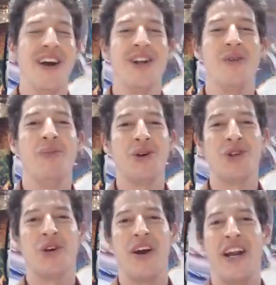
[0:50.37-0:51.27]
Books
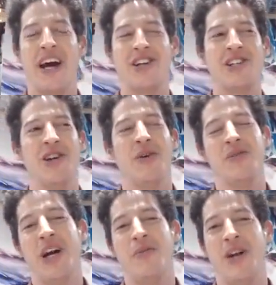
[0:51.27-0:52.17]
are great. I actually don't want to
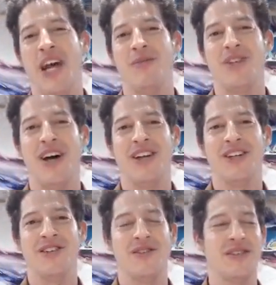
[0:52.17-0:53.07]
recommend Amazon
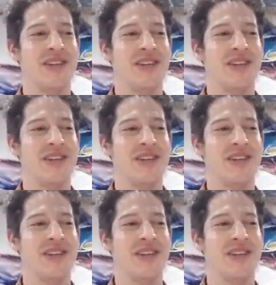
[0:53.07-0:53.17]
because